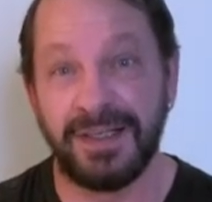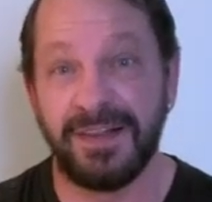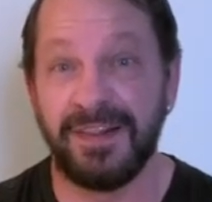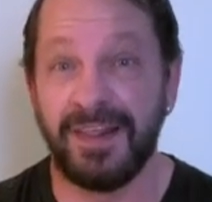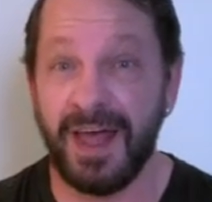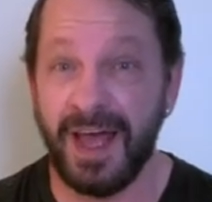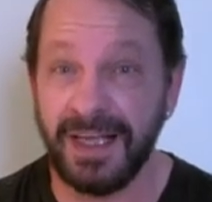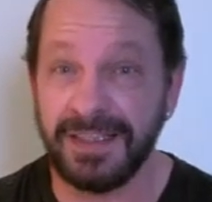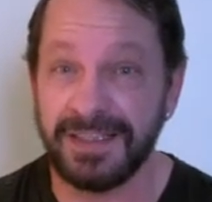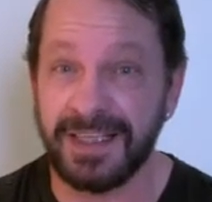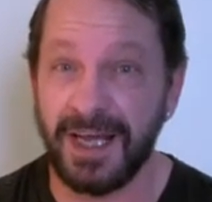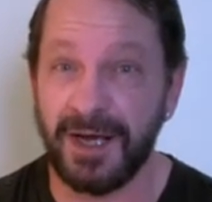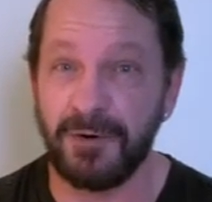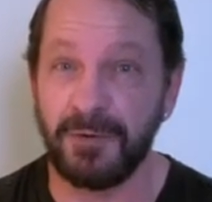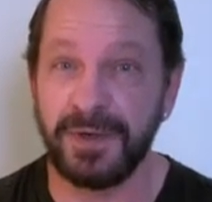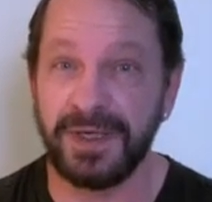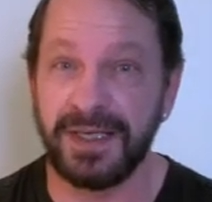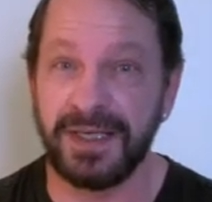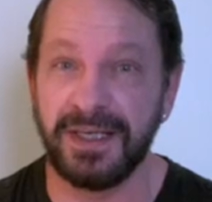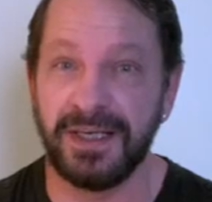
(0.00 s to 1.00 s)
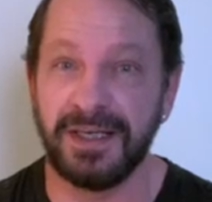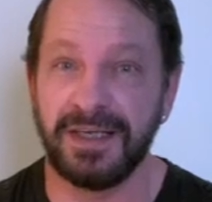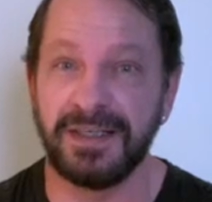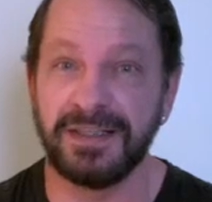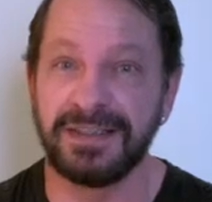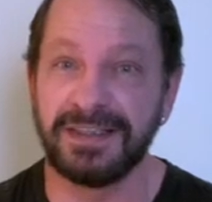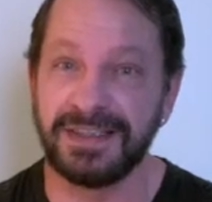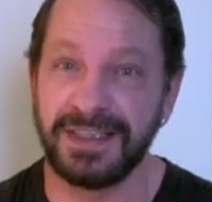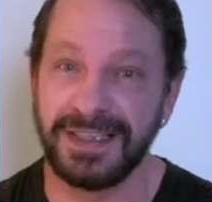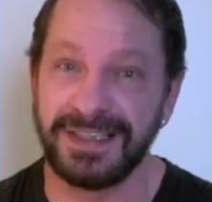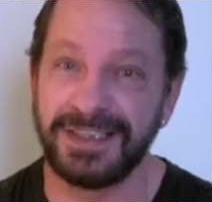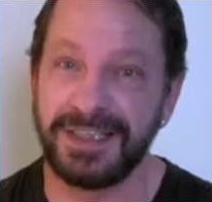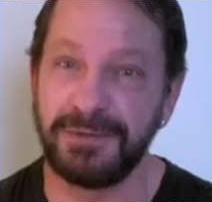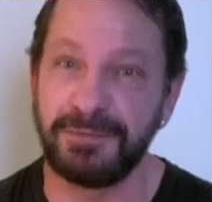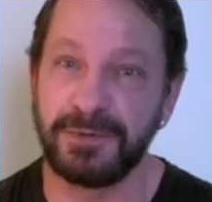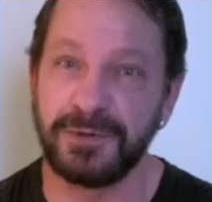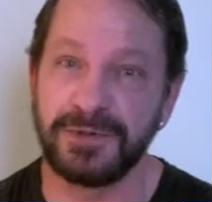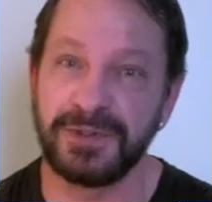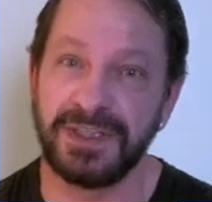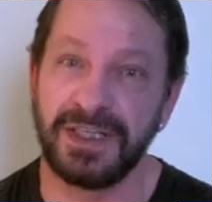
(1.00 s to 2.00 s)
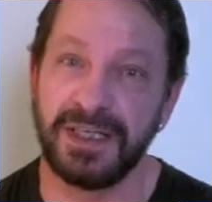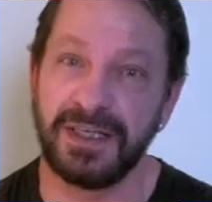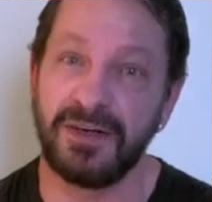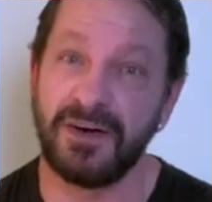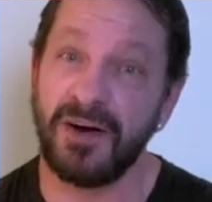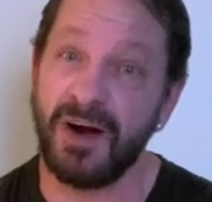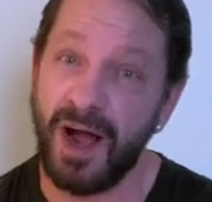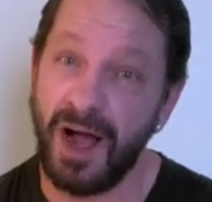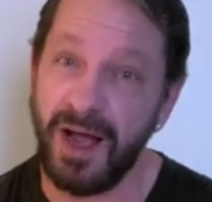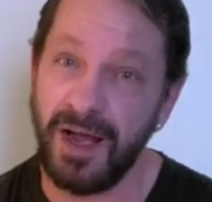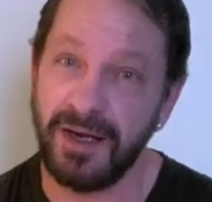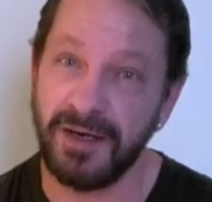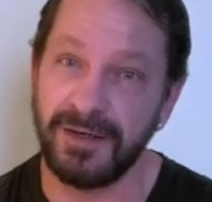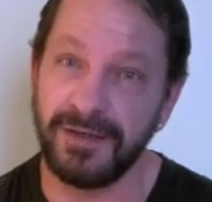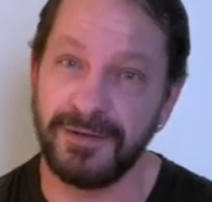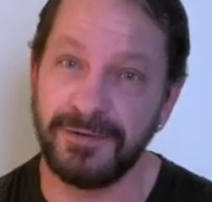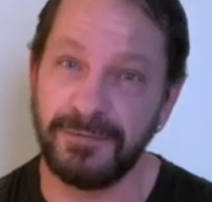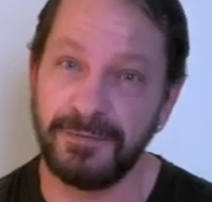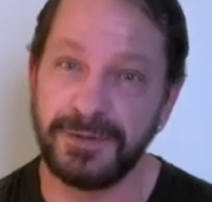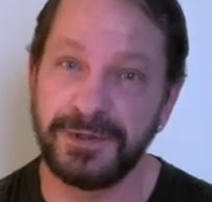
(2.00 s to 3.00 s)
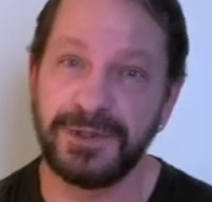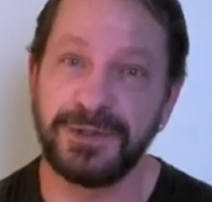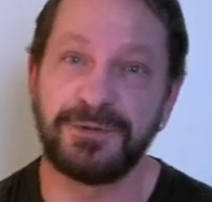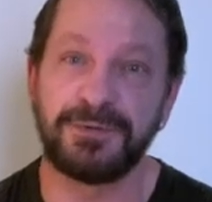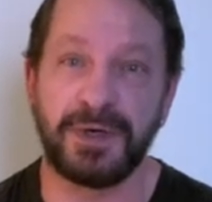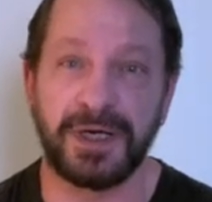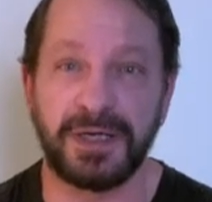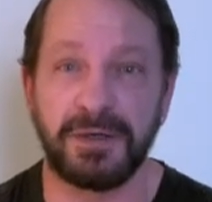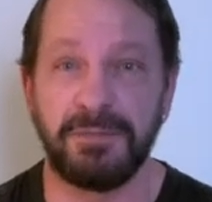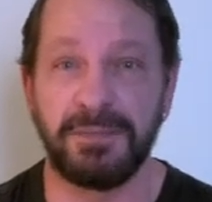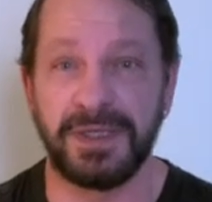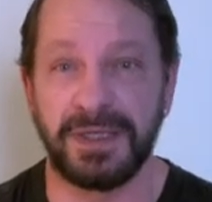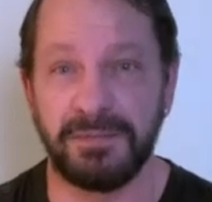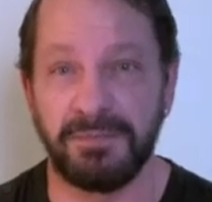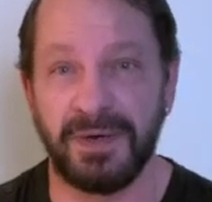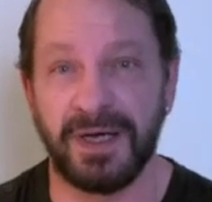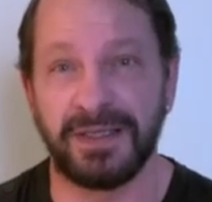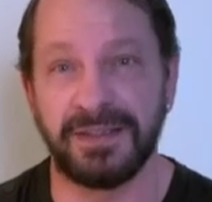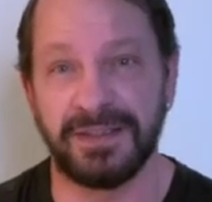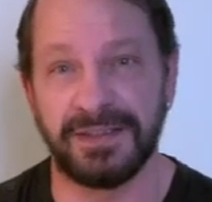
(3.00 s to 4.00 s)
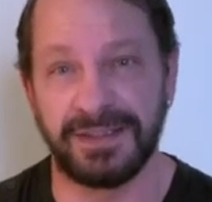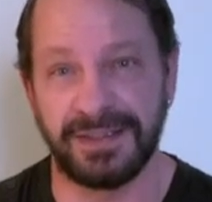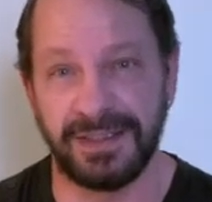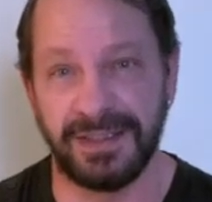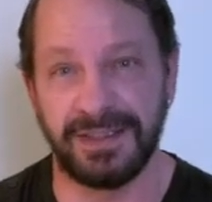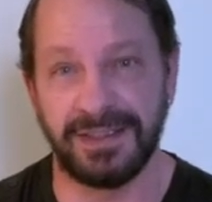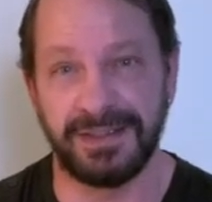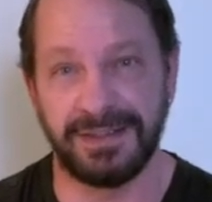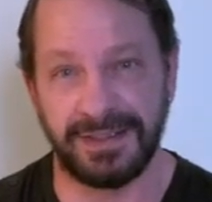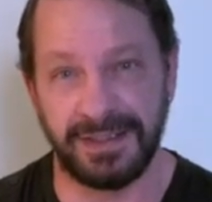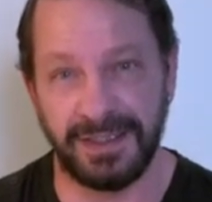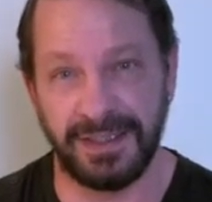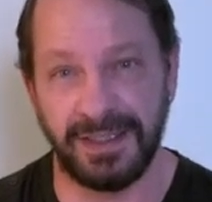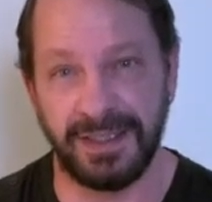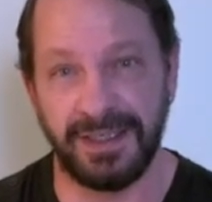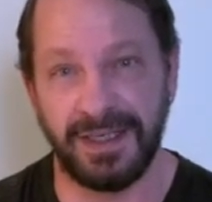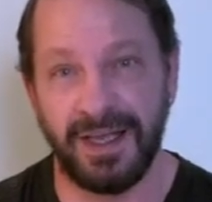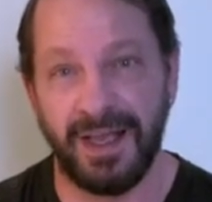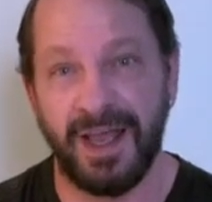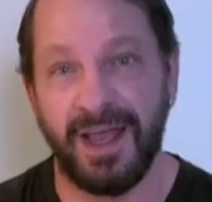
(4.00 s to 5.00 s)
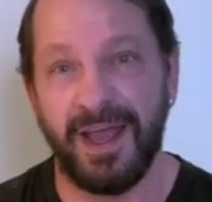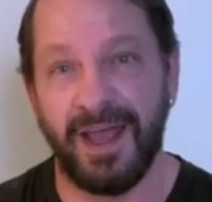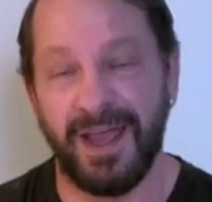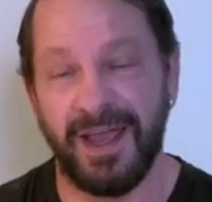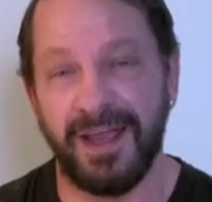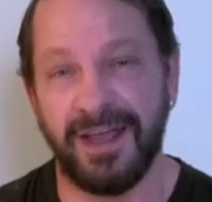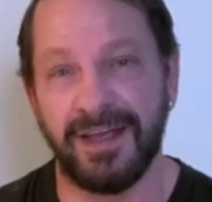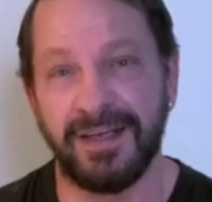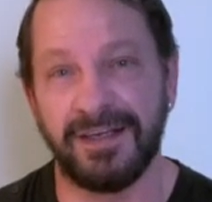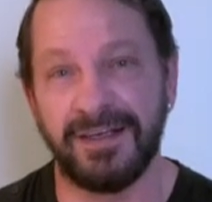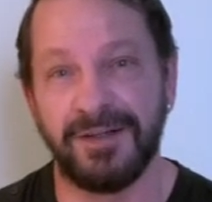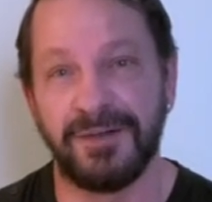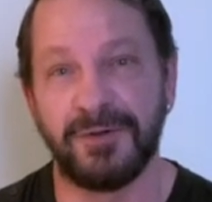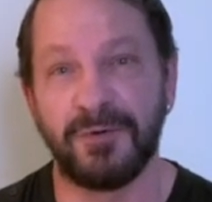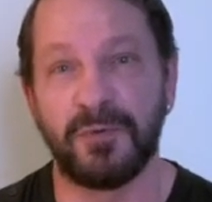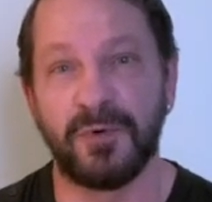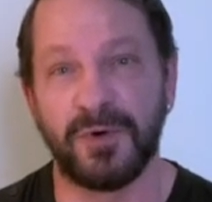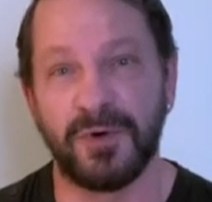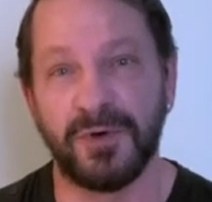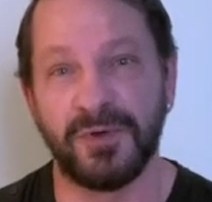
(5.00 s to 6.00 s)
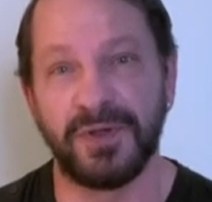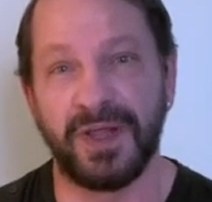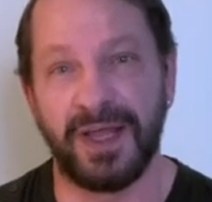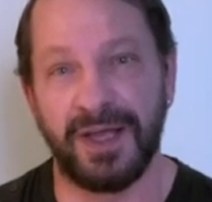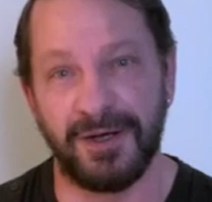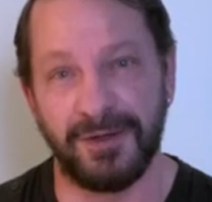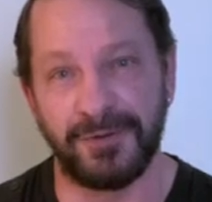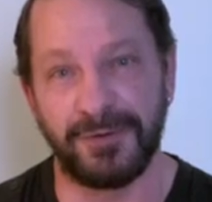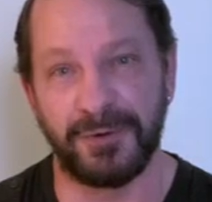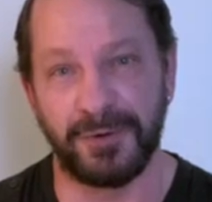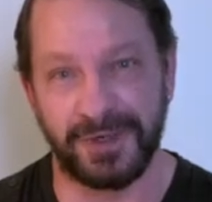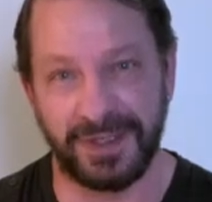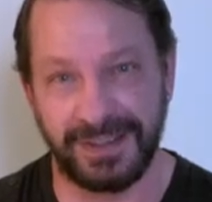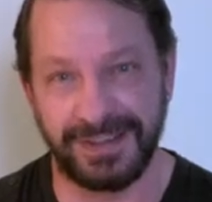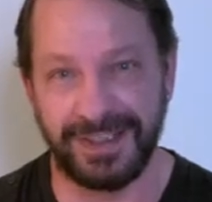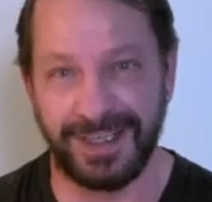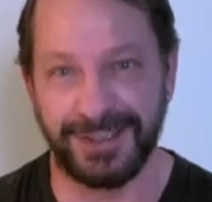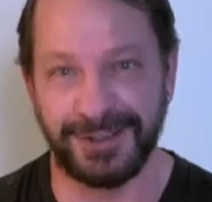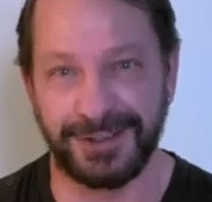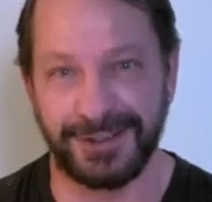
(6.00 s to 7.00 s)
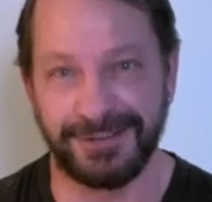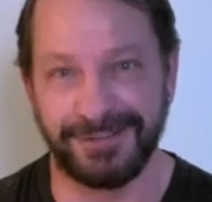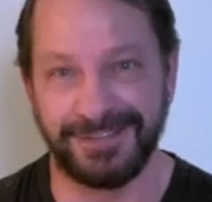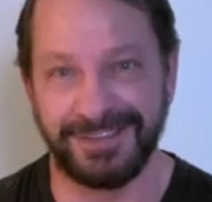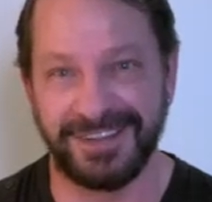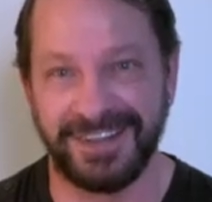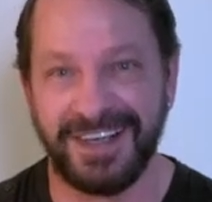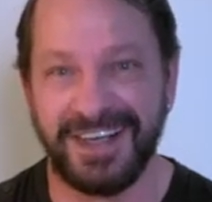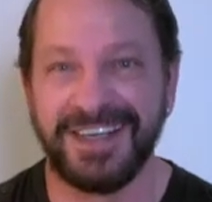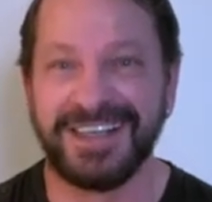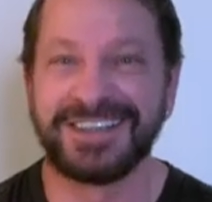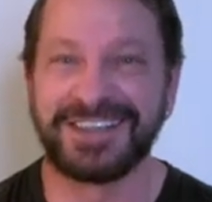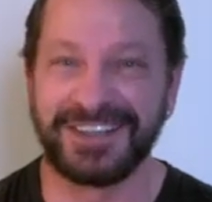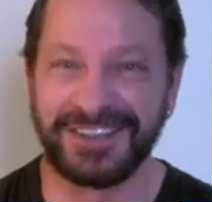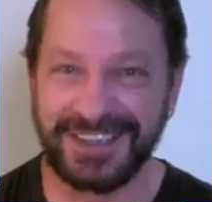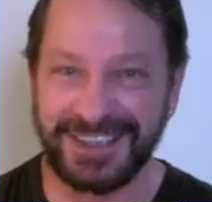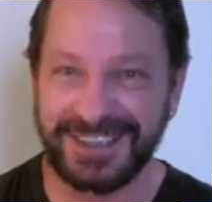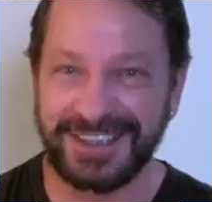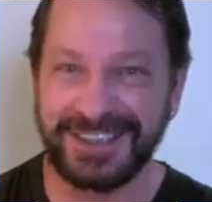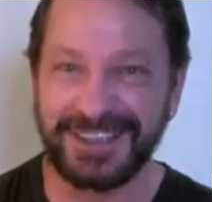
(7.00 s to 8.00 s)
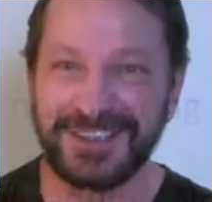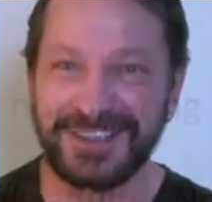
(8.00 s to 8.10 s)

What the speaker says: That's how we get 60% or higher, which is recommended by the CDC and the World Health Organization. So let's get